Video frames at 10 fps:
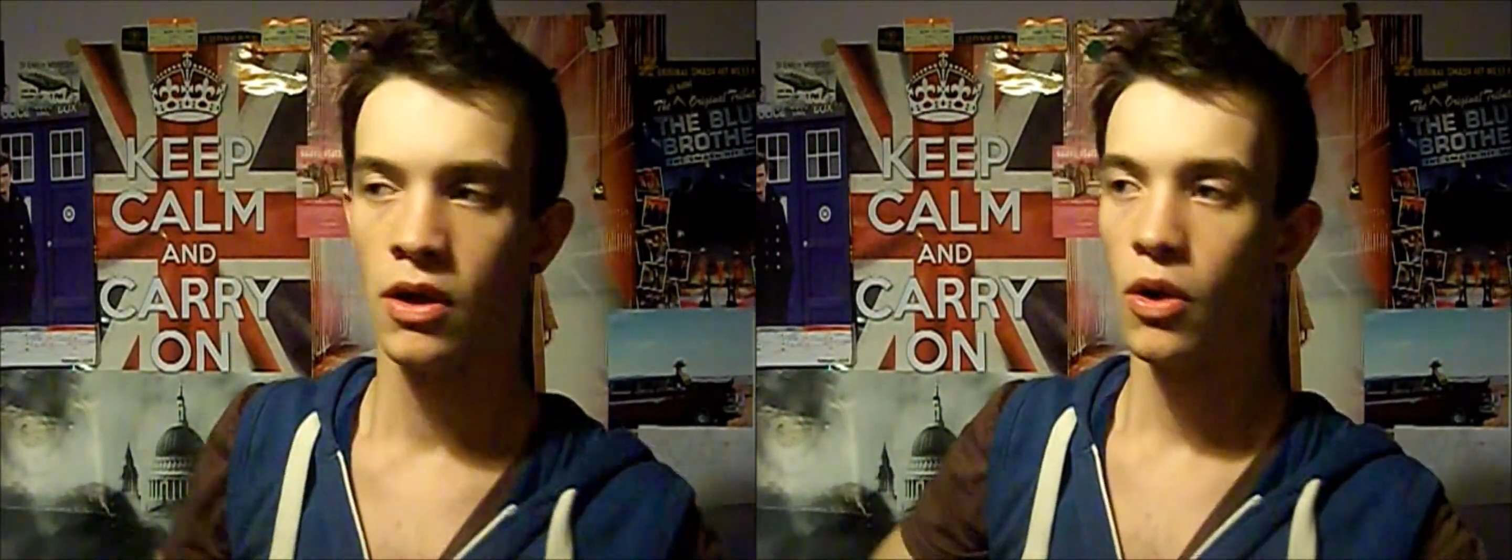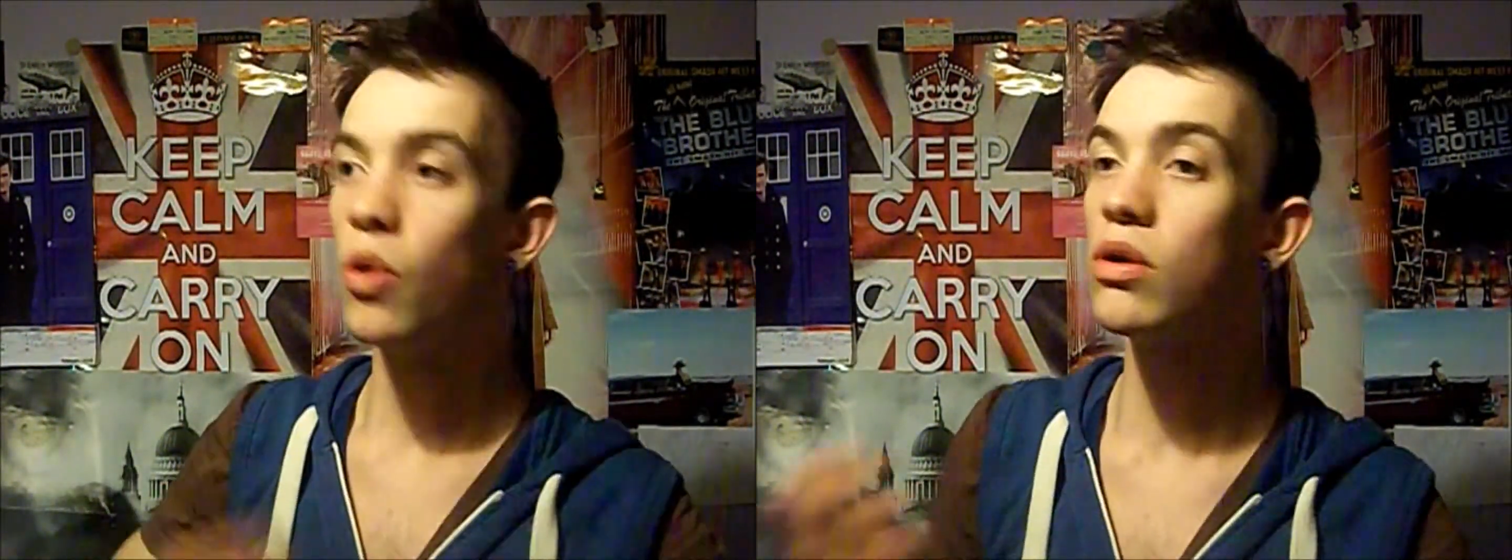
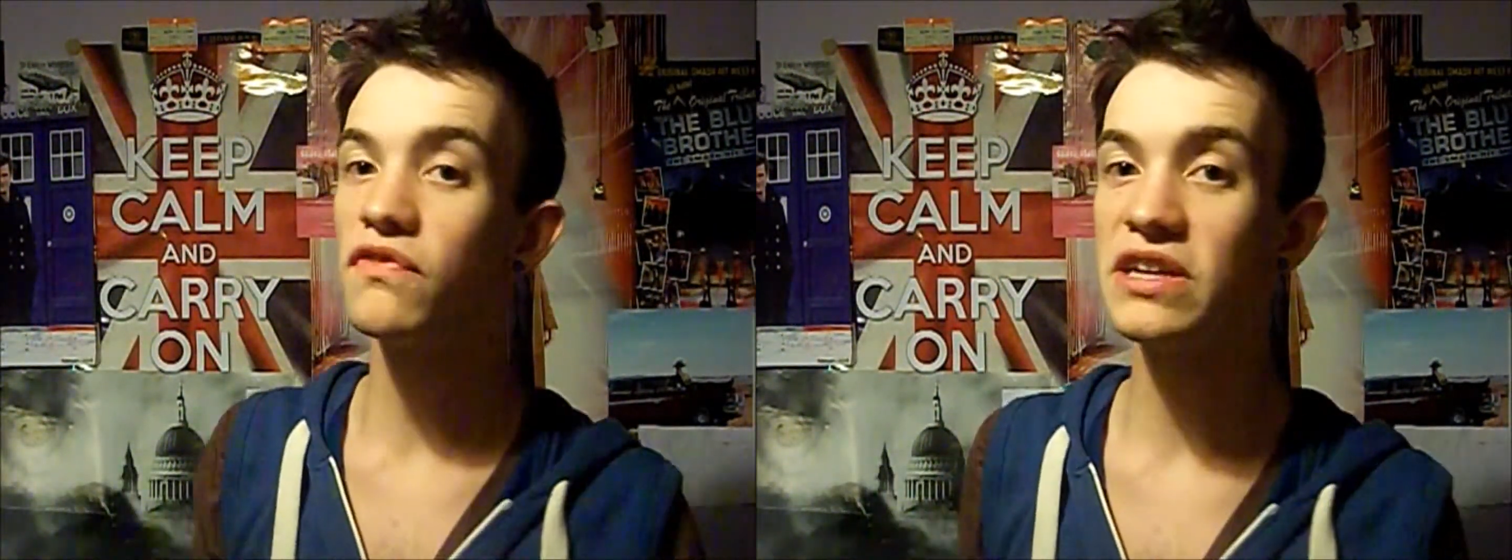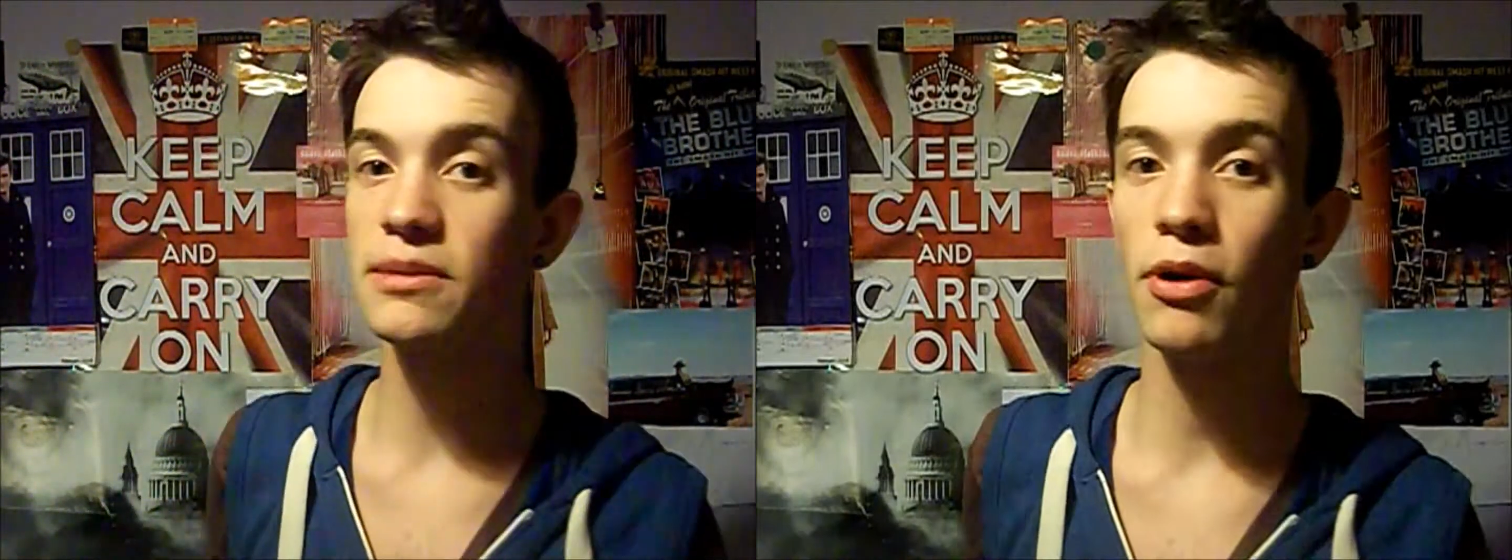All of
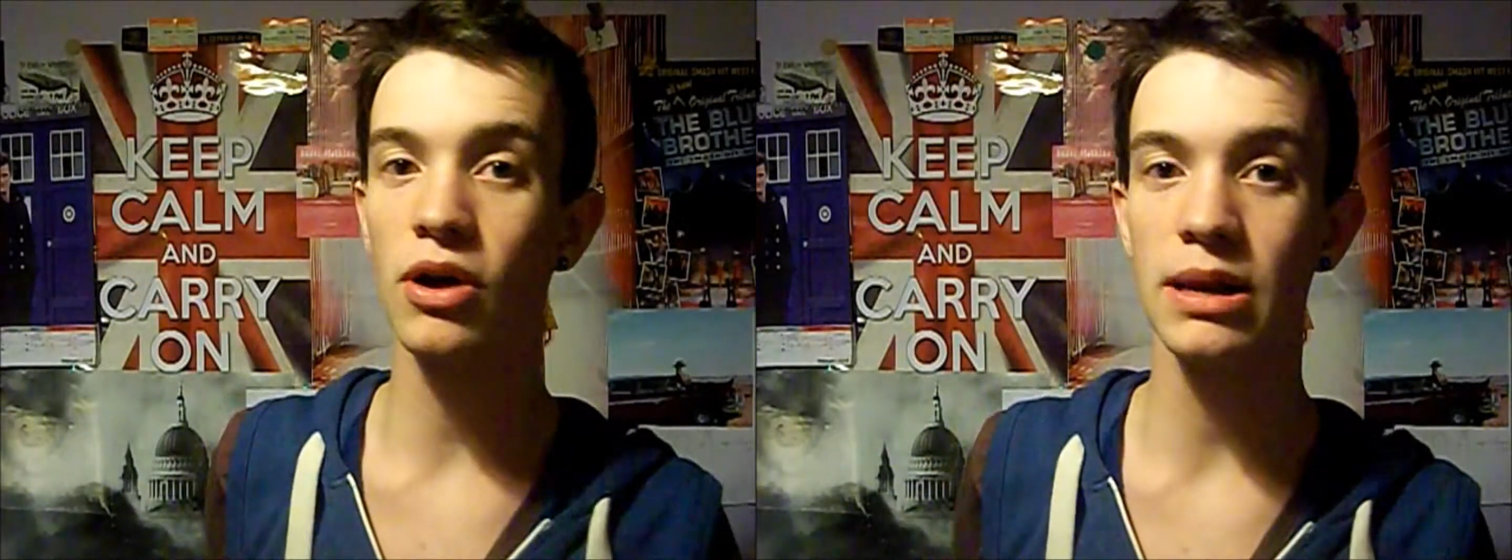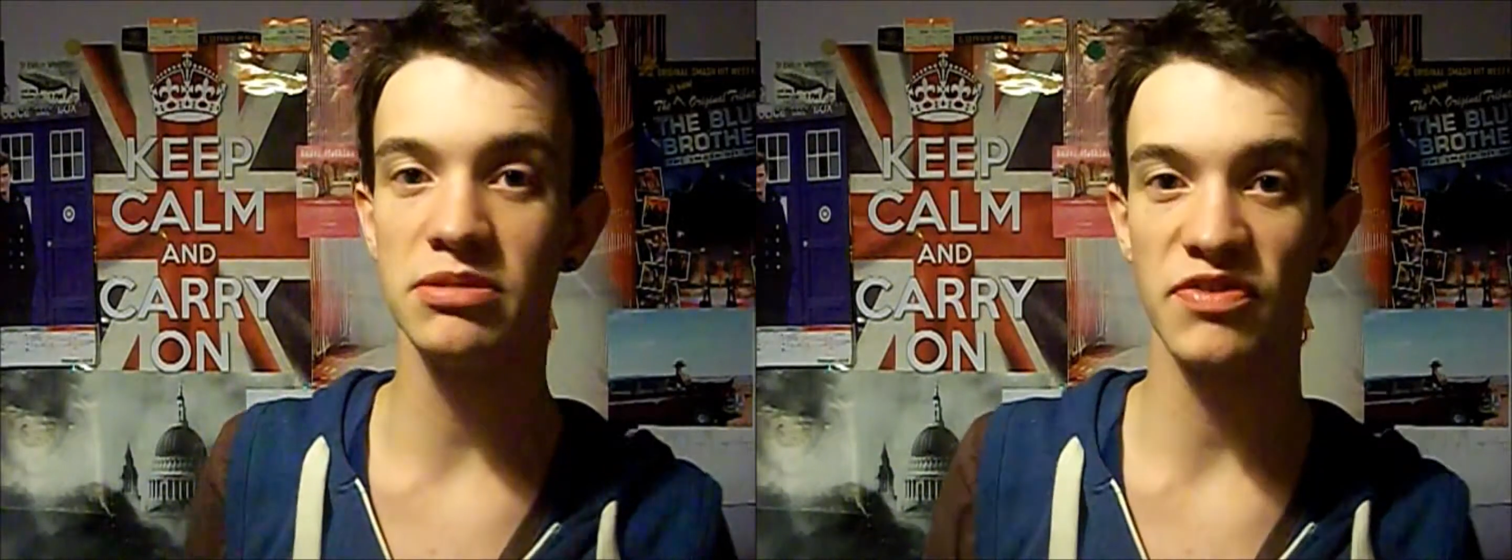these
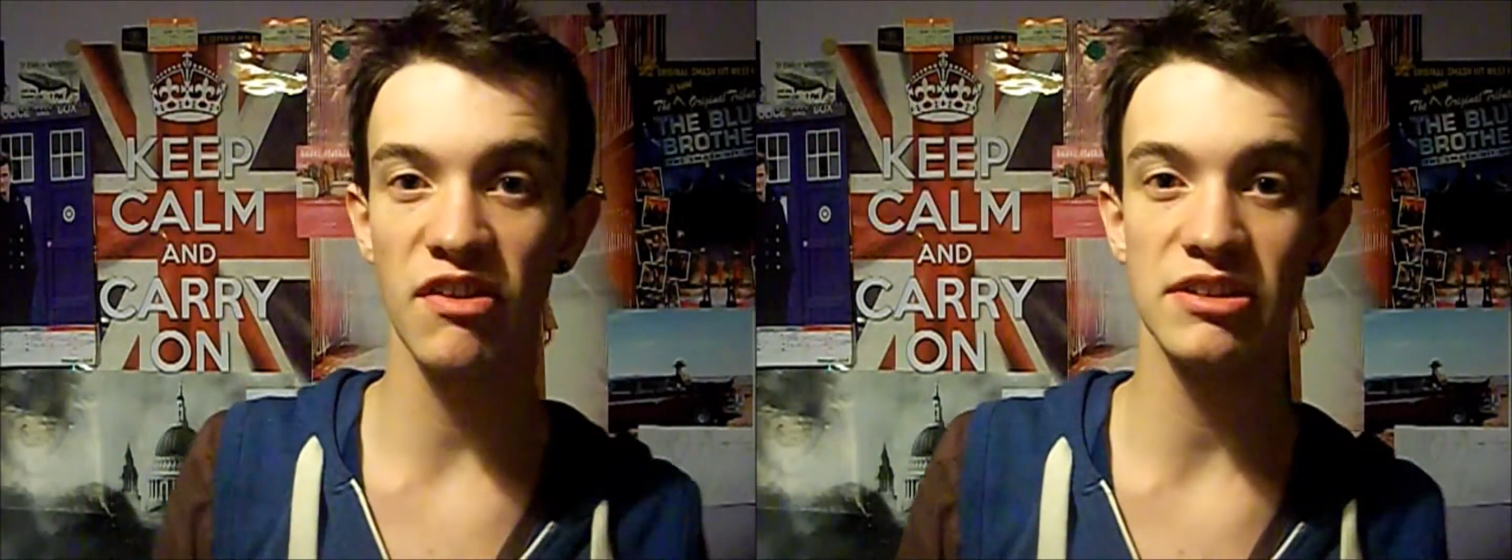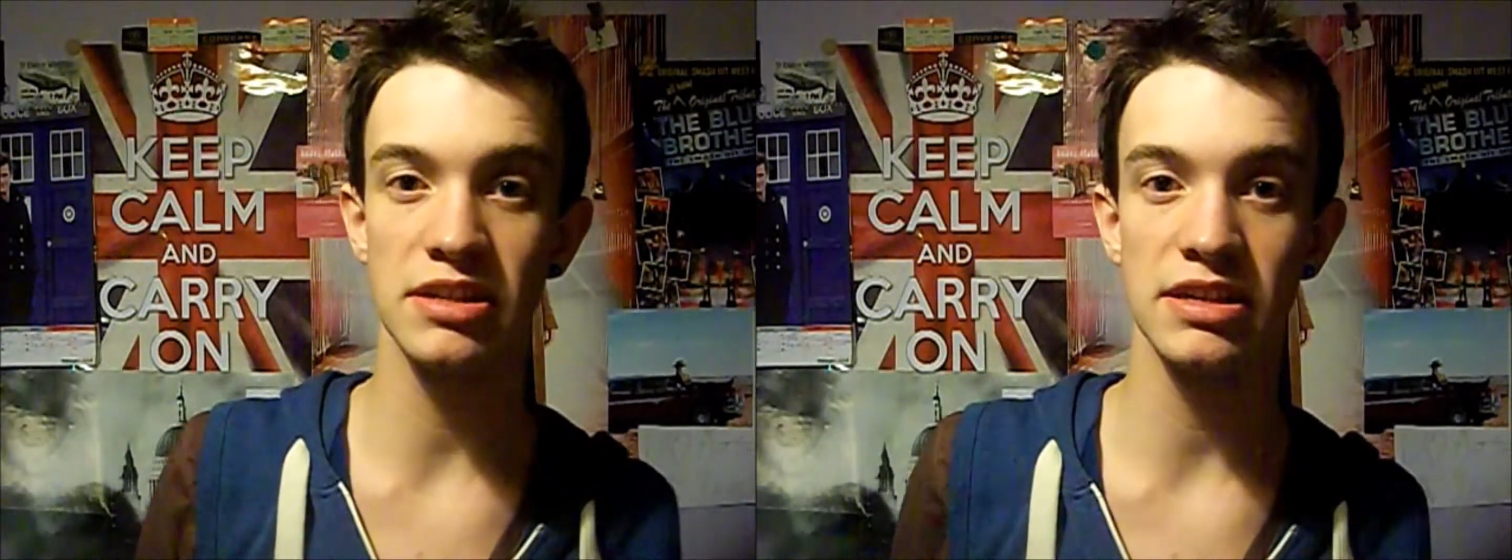apocalypse
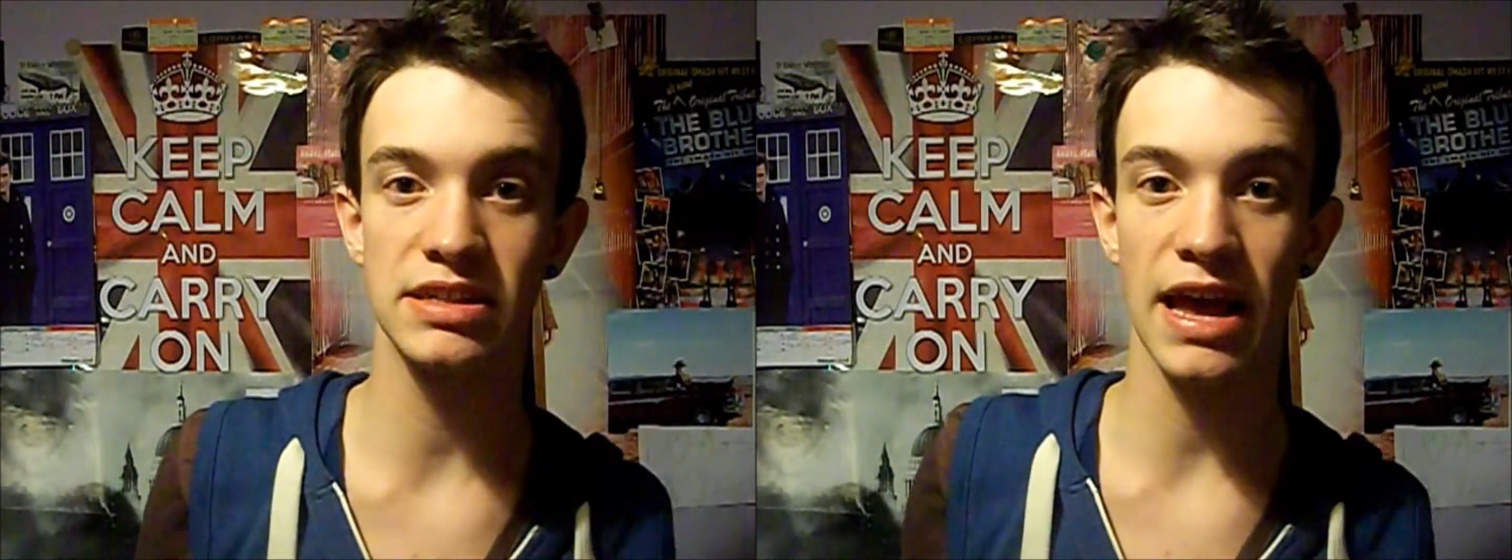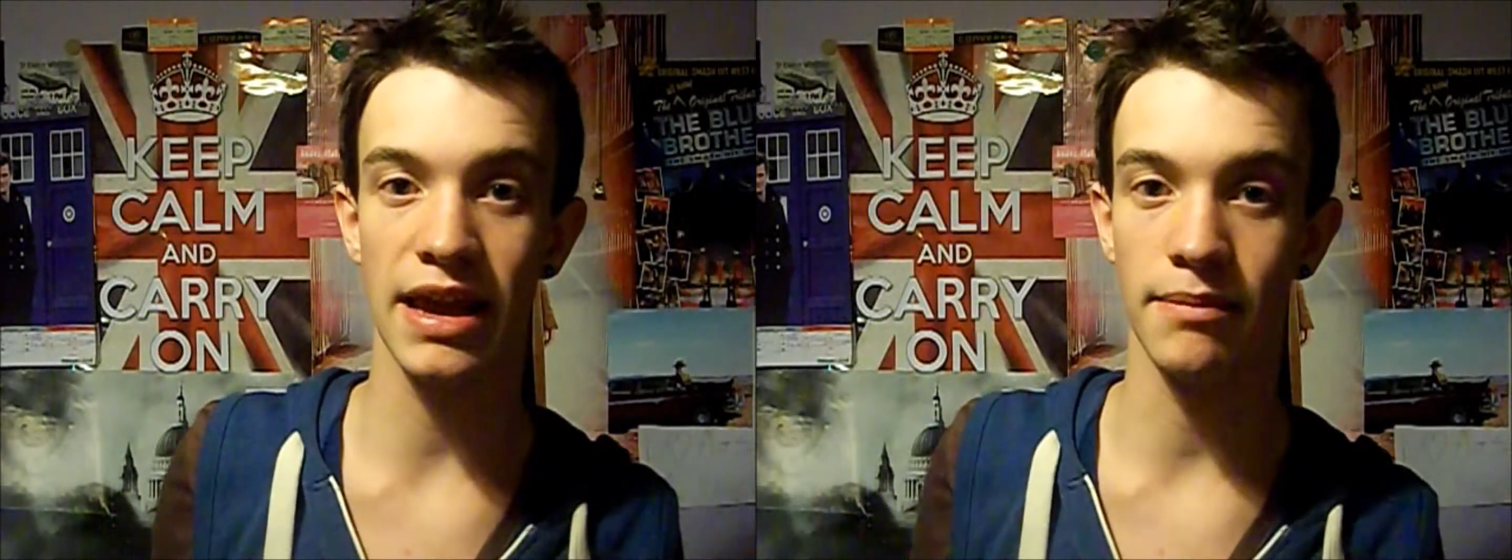theories are the
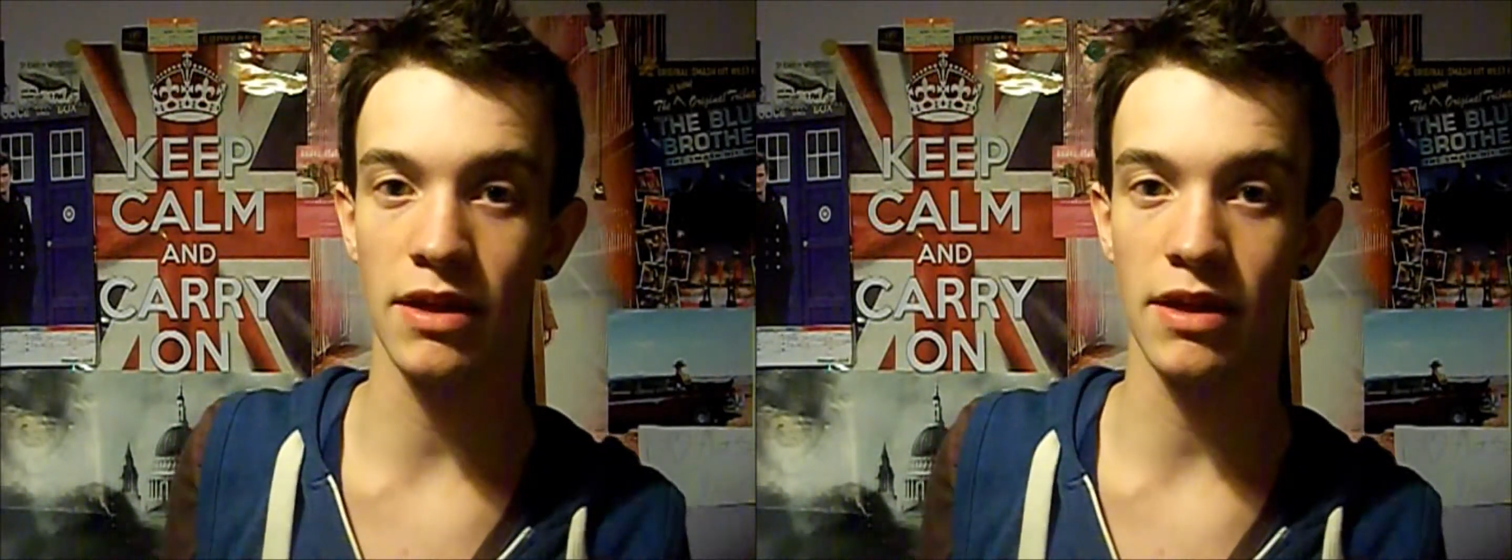same.